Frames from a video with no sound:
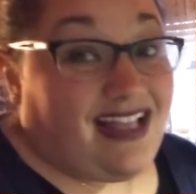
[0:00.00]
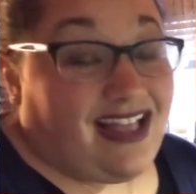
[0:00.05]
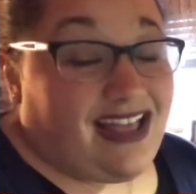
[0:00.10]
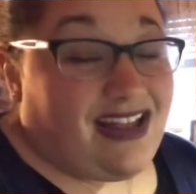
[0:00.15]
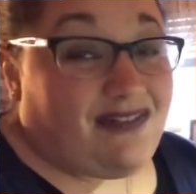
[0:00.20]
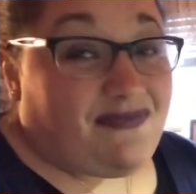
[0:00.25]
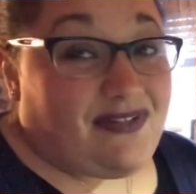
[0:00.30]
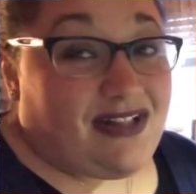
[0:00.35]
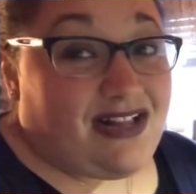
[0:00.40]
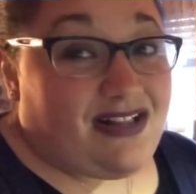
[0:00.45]
I
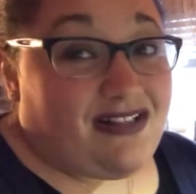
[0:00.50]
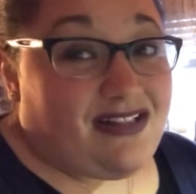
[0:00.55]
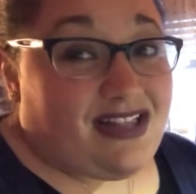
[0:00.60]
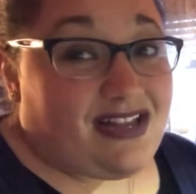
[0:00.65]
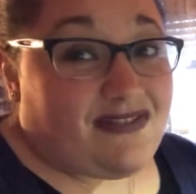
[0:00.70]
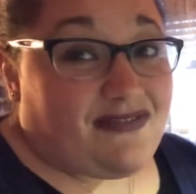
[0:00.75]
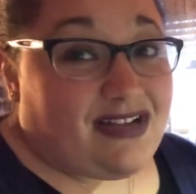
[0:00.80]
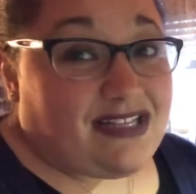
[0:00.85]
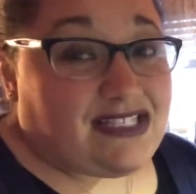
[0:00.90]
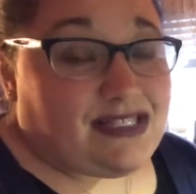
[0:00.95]
don't follow a
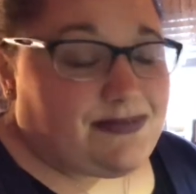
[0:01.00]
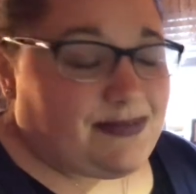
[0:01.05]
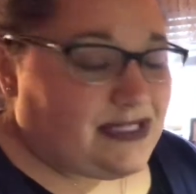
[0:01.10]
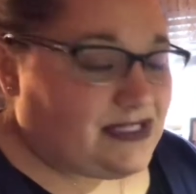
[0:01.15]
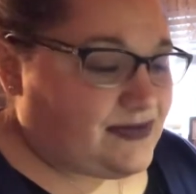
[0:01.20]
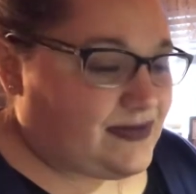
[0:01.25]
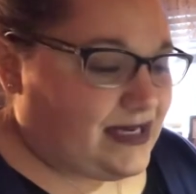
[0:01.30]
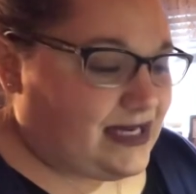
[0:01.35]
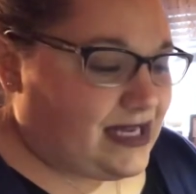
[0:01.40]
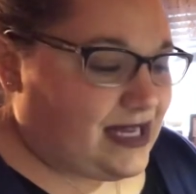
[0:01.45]
lot of
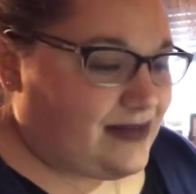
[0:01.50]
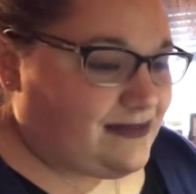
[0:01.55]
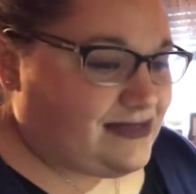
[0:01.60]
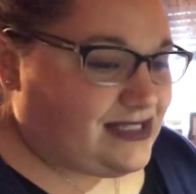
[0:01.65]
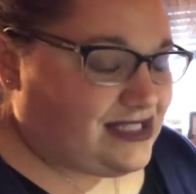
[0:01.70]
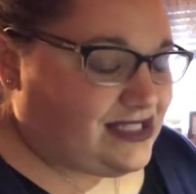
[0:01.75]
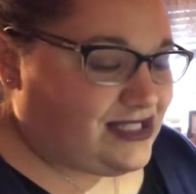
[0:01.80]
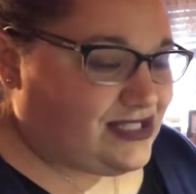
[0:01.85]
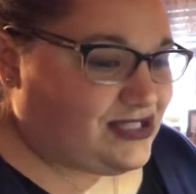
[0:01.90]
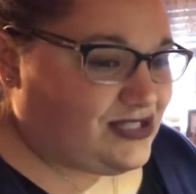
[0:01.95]
recipes when it
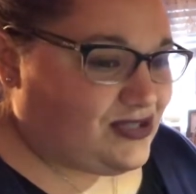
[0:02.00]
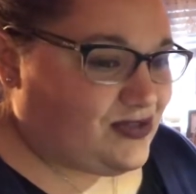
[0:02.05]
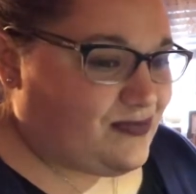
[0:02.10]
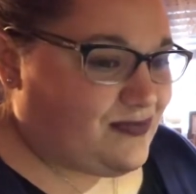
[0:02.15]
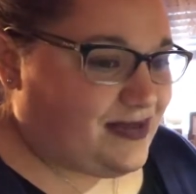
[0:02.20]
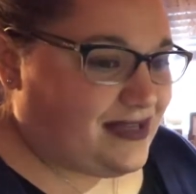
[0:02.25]
comes to soup,